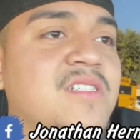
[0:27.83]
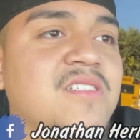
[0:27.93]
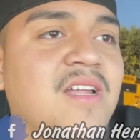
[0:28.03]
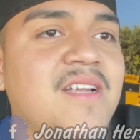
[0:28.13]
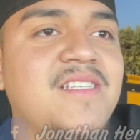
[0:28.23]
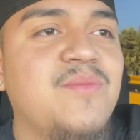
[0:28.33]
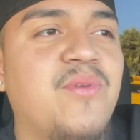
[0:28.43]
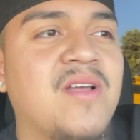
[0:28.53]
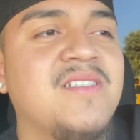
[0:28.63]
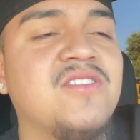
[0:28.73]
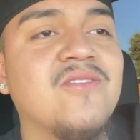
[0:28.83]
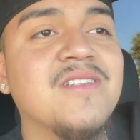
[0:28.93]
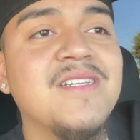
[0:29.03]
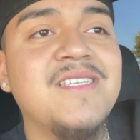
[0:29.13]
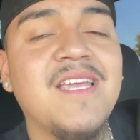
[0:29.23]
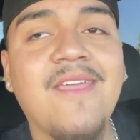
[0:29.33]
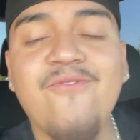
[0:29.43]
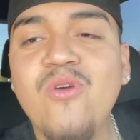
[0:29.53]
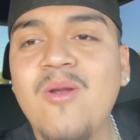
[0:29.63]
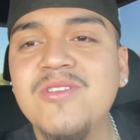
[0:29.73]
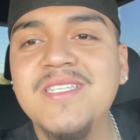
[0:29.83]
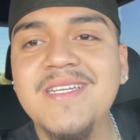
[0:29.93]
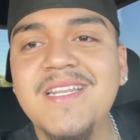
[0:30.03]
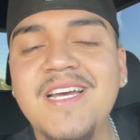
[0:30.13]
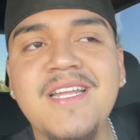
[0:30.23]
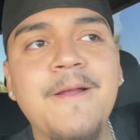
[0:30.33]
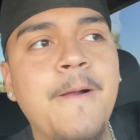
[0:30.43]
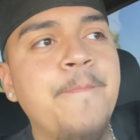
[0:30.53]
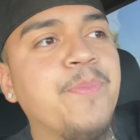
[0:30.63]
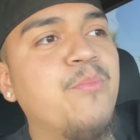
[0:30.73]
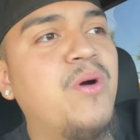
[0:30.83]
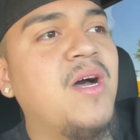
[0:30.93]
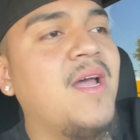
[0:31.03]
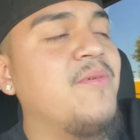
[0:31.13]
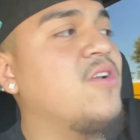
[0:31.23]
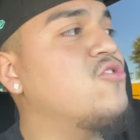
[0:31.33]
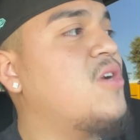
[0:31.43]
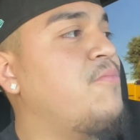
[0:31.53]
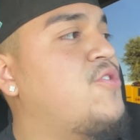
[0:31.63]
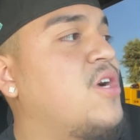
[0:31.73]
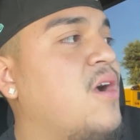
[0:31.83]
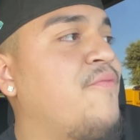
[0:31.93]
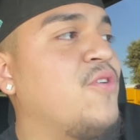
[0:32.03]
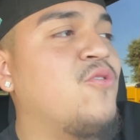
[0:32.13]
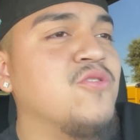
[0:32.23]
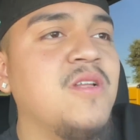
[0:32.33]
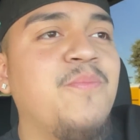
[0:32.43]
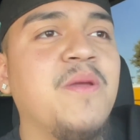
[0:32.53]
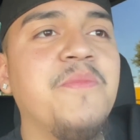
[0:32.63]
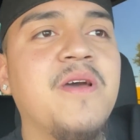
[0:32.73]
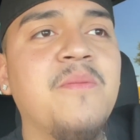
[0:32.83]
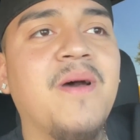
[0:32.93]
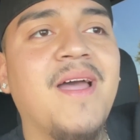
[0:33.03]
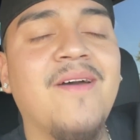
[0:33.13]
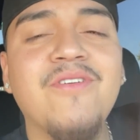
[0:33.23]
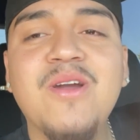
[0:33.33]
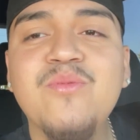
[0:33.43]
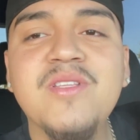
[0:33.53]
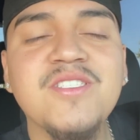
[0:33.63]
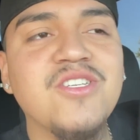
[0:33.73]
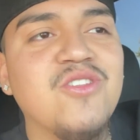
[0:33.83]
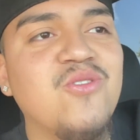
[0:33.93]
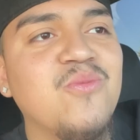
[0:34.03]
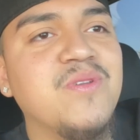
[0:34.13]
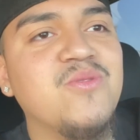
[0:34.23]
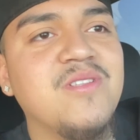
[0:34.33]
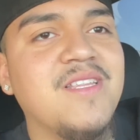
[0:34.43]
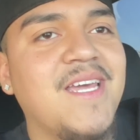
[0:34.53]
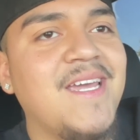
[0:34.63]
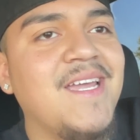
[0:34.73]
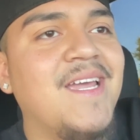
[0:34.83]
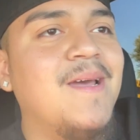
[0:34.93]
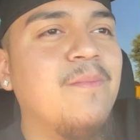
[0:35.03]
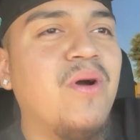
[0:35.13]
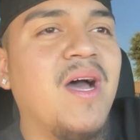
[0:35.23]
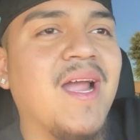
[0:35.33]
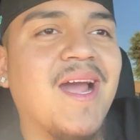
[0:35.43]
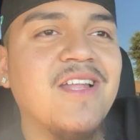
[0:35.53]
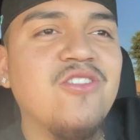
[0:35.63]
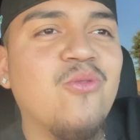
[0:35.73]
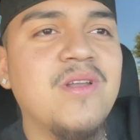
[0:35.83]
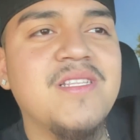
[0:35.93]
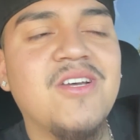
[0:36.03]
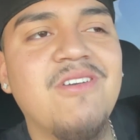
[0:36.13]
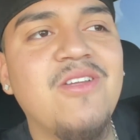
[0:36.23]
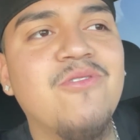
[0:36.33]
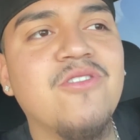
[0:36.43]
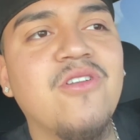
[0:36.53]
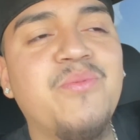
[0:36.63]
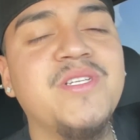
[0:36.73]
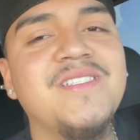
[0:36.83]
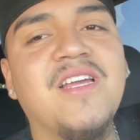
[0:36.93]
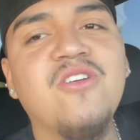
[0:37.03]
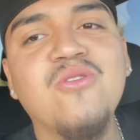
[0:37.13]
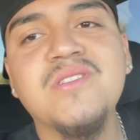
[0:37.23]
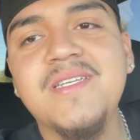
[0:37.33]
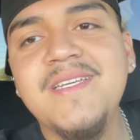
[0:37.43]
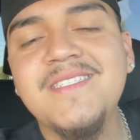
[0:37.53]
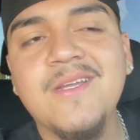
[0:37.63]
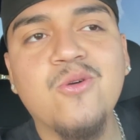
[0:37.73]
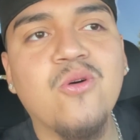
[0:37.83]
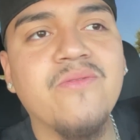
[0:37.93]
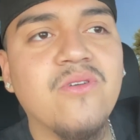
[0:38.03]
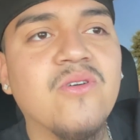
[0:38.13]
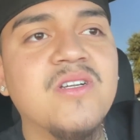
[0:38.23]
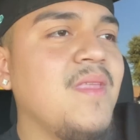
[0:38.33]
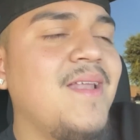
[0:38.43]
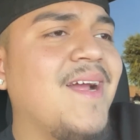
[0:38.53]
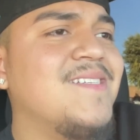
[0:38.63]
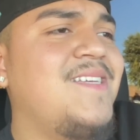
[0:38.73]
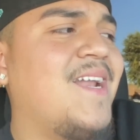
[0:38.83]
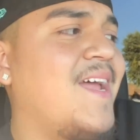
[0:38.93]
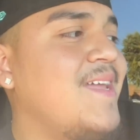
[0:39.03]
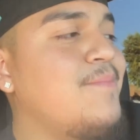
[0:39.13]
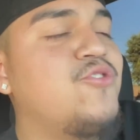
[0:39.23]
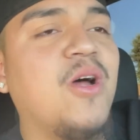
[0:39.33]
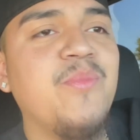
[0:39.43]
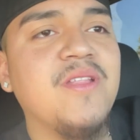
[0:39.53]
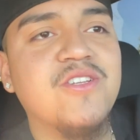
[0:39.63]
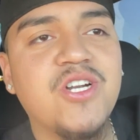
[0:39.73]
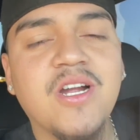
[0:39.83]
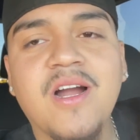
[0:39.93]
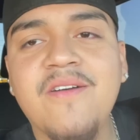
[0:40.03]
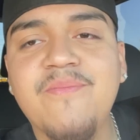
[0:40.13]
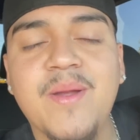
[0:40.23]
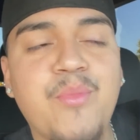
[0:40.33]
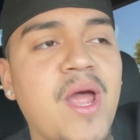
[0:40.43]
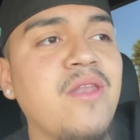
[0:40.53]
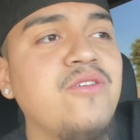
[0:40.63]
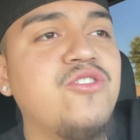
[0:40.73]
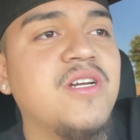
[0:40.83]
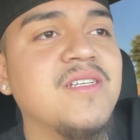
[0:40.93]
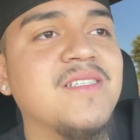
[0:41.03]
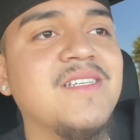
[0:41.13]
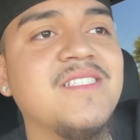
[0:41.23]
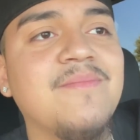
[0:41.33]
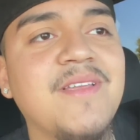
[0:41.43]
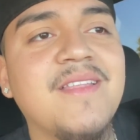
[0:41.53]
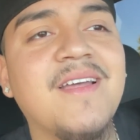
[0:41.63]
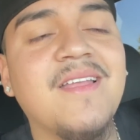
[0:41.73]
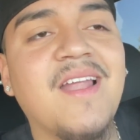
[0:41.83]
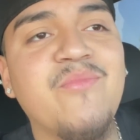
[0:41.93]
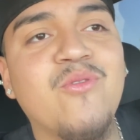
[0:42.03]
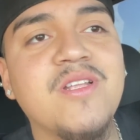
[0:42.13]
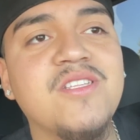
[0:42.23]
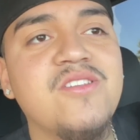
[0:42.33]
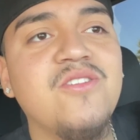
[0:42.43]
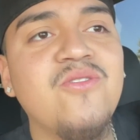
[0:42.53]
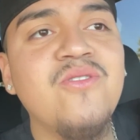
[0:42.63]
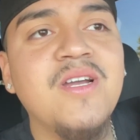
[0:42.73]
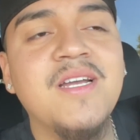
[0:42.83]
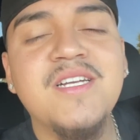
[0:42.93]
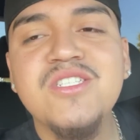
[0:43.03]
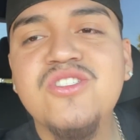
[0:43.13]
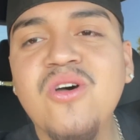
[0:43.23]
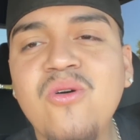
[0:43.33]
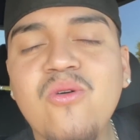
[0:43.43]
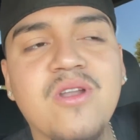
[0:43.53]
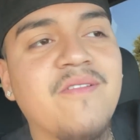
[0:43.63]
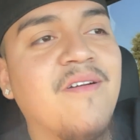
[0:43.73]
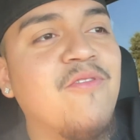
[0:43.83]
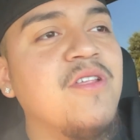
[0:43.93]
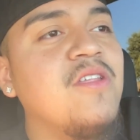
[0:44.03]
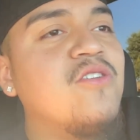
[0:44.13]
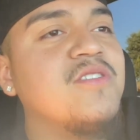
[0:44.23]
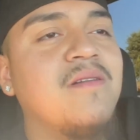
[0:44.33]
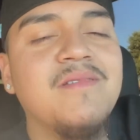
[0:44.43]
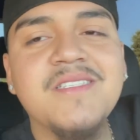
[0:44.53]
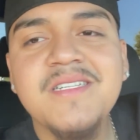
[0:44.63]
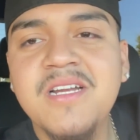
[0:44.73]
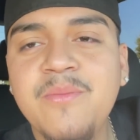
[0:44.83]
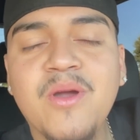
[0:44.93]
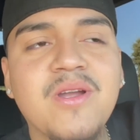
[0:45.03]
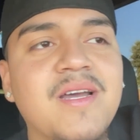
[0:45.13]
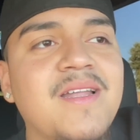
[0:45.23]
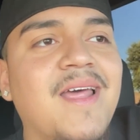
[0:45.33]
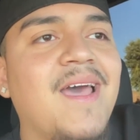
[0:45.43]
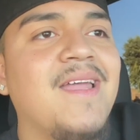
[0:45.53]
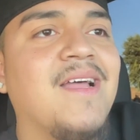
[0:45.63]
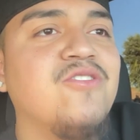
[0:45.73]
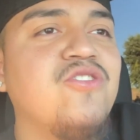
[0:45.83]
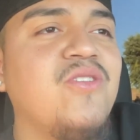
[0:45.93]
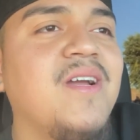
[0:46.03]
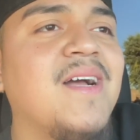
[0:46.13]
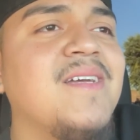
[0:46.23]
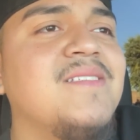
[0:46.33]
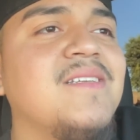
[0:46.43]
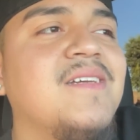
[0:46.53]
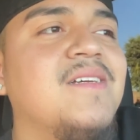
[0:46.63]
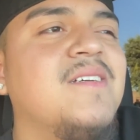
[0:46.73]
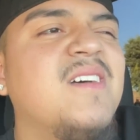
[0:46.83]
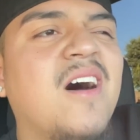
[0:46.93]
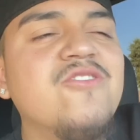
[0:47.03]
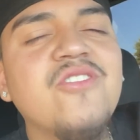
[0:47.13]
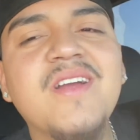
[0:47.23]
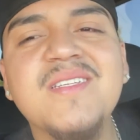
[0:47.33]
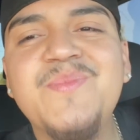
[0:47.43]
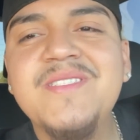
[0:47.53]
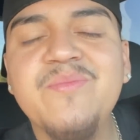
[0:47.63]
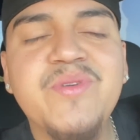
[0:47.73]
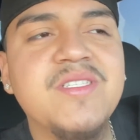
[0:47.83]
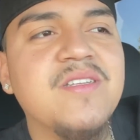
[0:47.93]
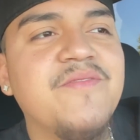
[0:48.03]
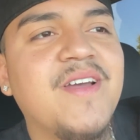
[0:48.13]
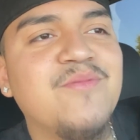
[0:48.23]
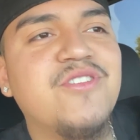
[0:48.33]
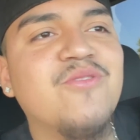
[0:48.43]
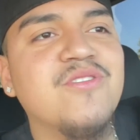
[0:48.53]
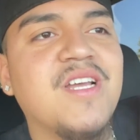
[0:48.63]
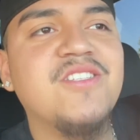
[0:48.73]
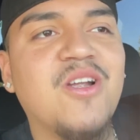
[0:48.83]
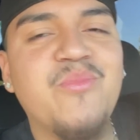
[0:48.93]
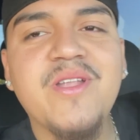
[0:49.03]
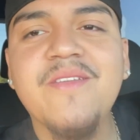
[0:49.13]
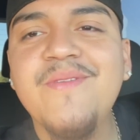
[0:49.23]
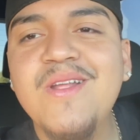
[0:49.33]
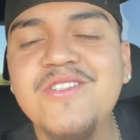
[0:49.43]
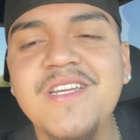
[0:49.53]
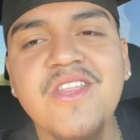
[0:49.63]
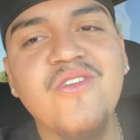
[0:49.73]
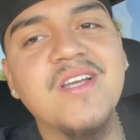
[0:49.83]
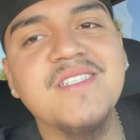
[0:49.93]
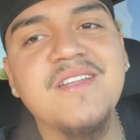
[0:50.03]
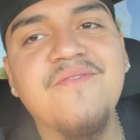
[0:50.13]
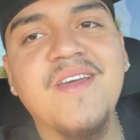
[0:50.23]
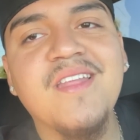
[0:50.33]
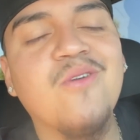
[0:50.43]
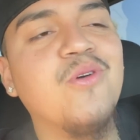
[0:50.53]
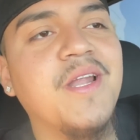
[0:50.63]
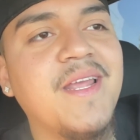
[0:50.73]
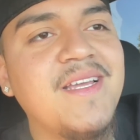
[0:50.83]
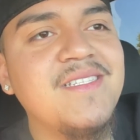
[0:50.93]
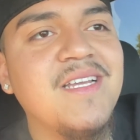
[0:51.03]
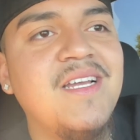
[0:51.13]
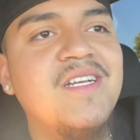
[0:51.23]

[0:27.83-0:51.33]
It's not an easy process, so it's gonna take a few hours to get done. But I'm gonna go drop the truck off. Nicole's gonna pick me up. I have a couple things to do in between the day, but I kind of don't want to tell anyone. The only person that knows is Nicole, of course. Like I said, I am dropping the truck off, my brand new truck, to get something done that I've been wanting to do. So, con el favor de Dios, everything's gonna come out good, and I'll show you guys I'll show you guys bits and pieces of it. I'm sure once I start putting the video together, you guys are gonna find out what it is.